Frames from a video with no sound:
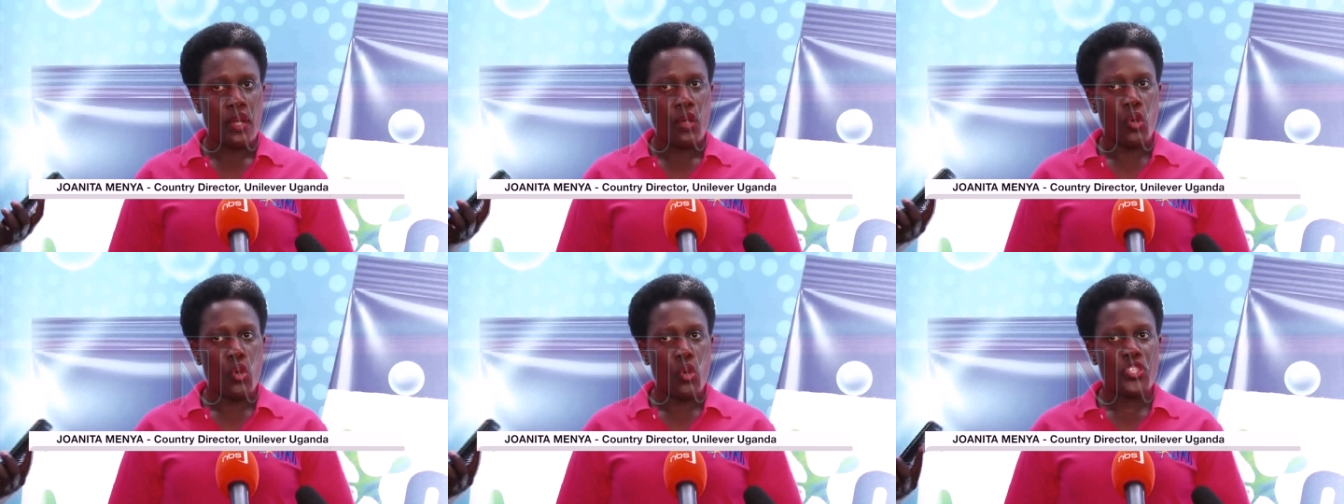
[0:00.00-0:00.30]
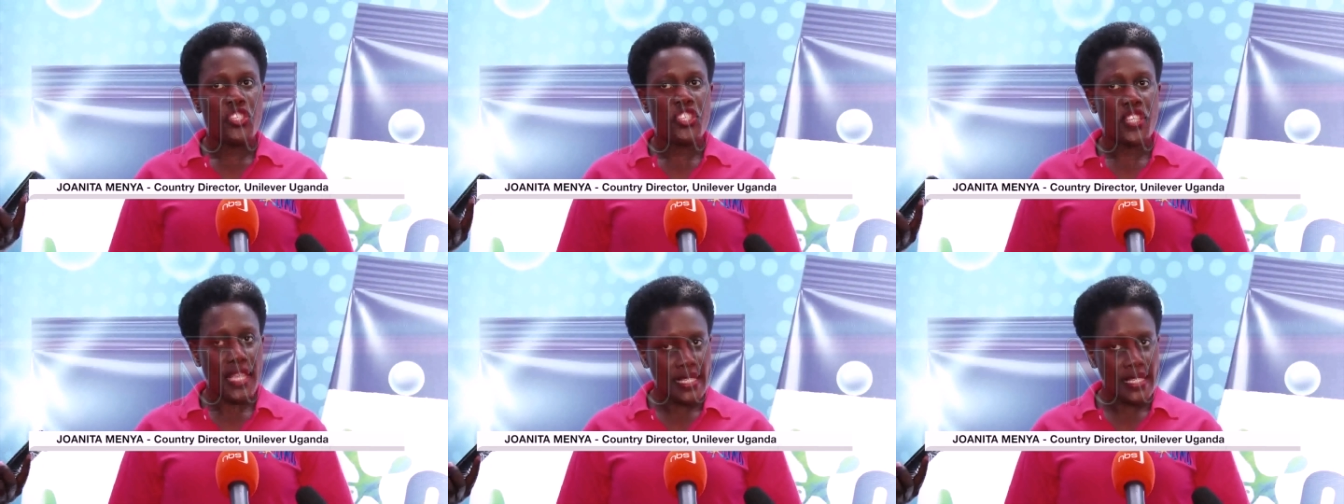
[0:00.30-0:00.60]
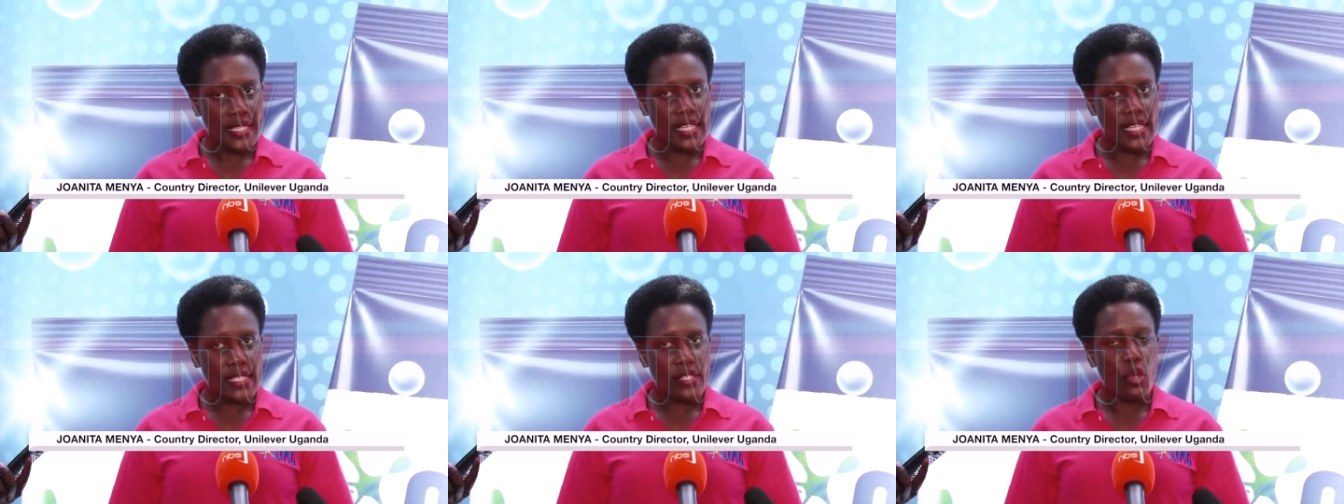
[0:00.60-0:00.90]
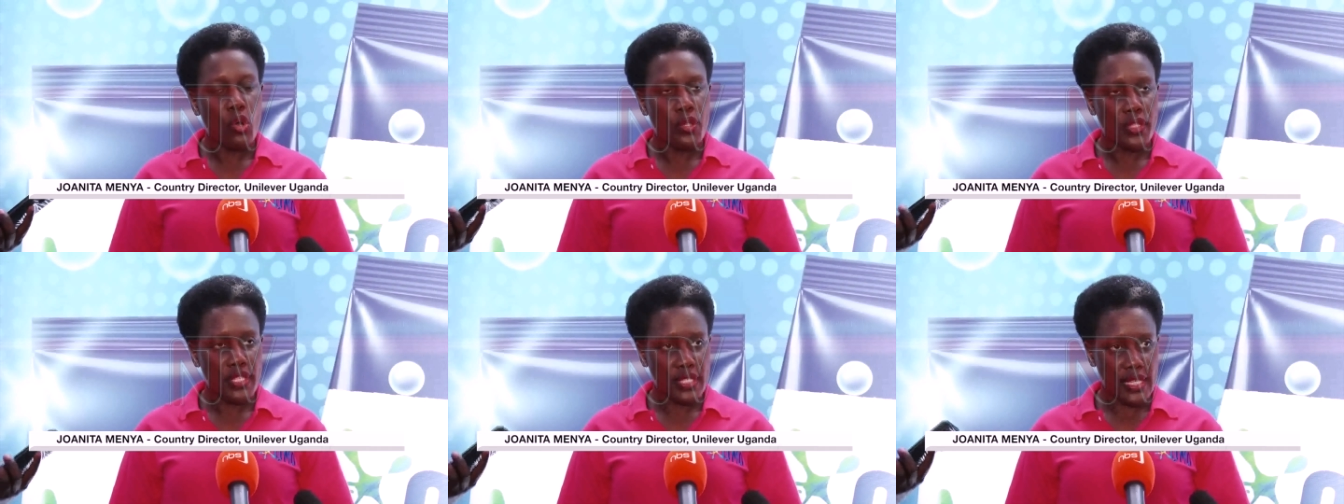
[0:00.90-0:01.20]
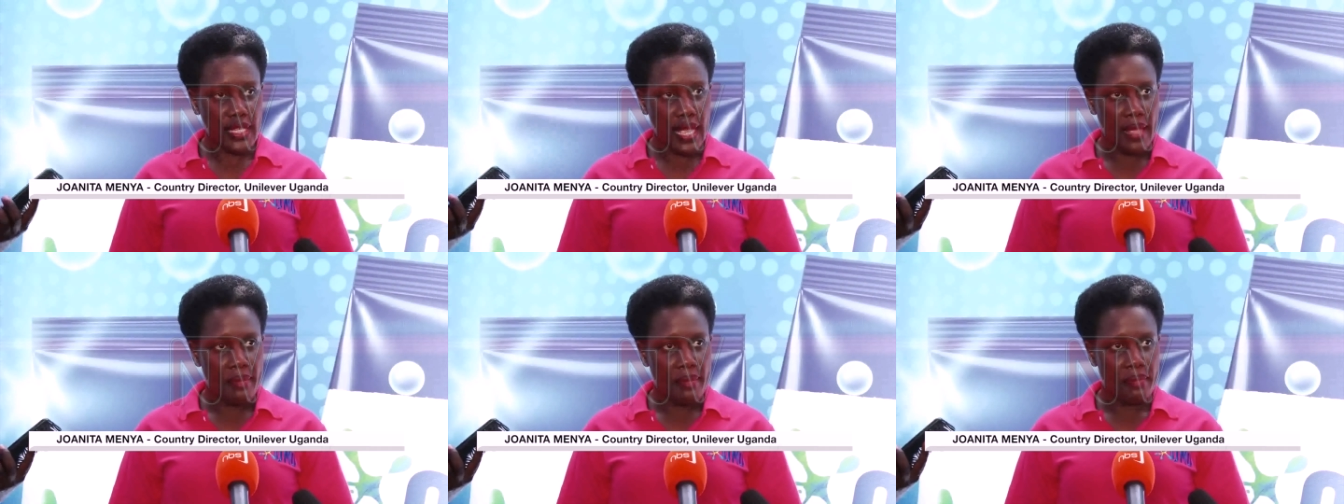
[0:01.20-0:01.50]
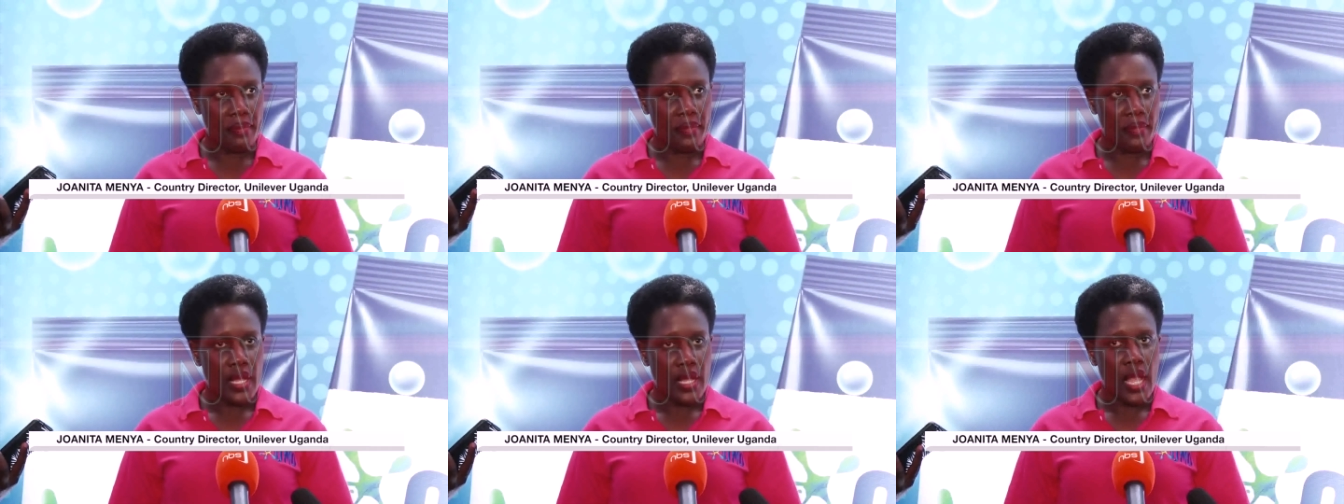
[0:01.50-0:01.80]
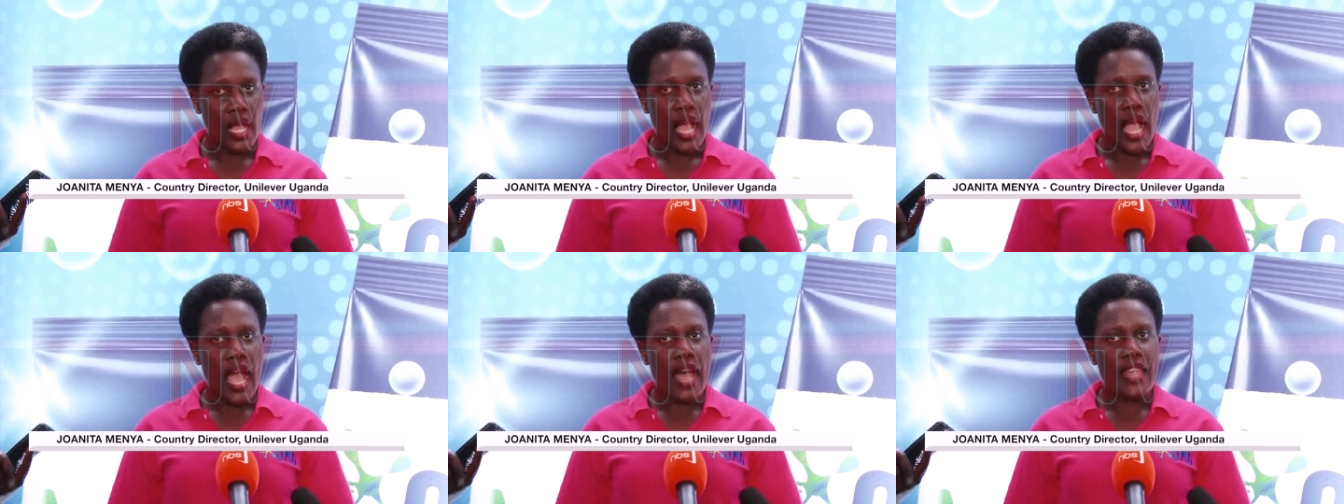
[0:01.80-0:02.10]
who changes all the time
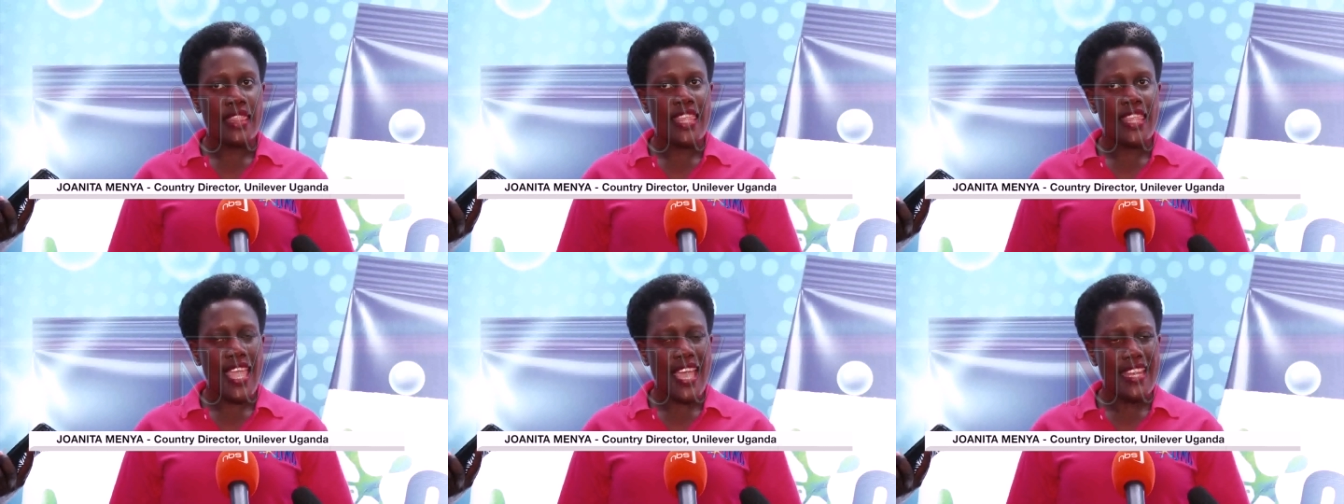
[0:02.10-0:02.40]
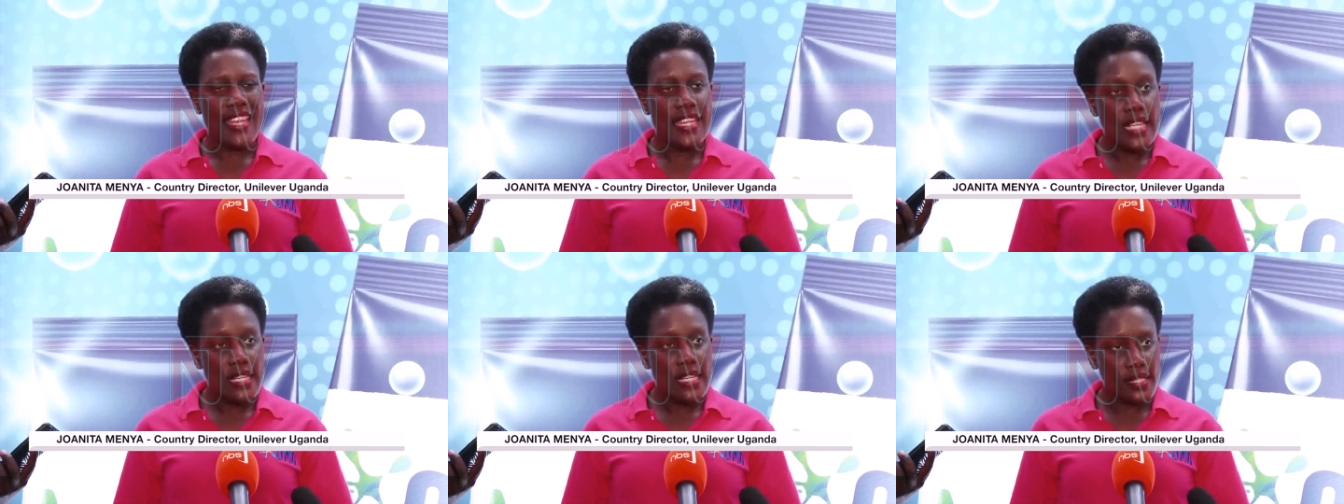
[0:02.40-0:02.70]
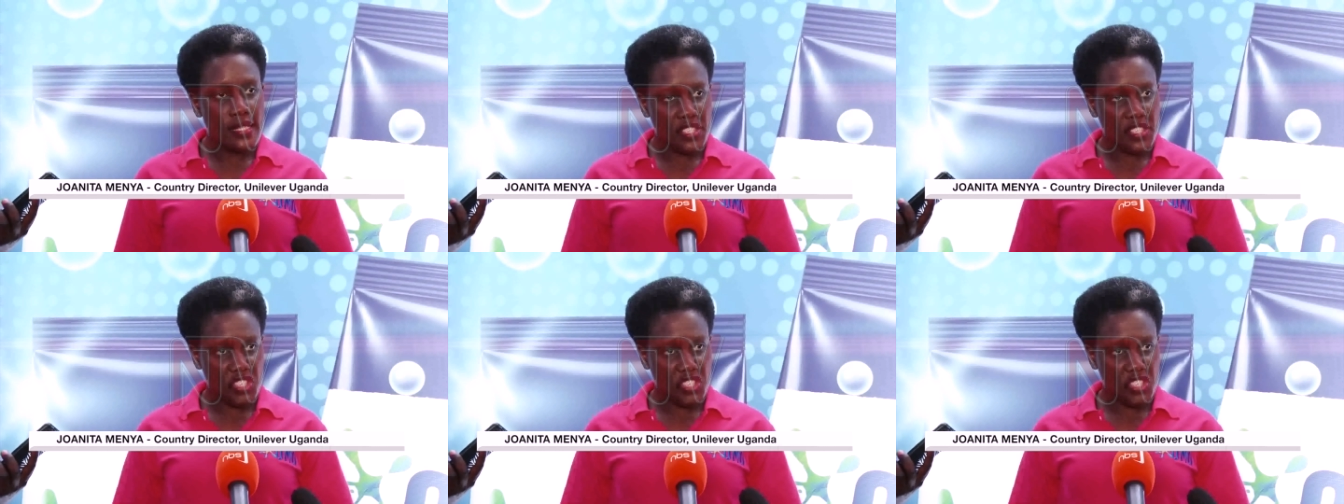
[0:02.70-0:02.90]
and their needs